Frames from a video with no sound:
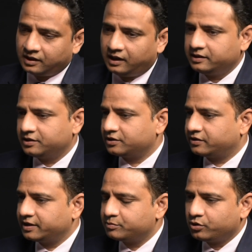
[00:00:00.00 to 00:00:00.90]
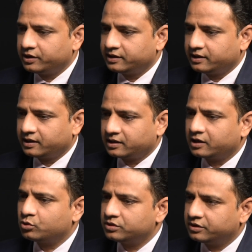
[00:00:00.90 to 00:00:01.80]
I think it's a great point, and I
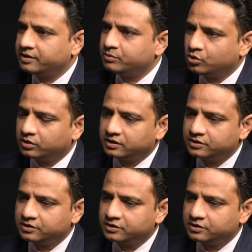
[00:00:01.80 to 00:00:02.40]
couldn't agree more.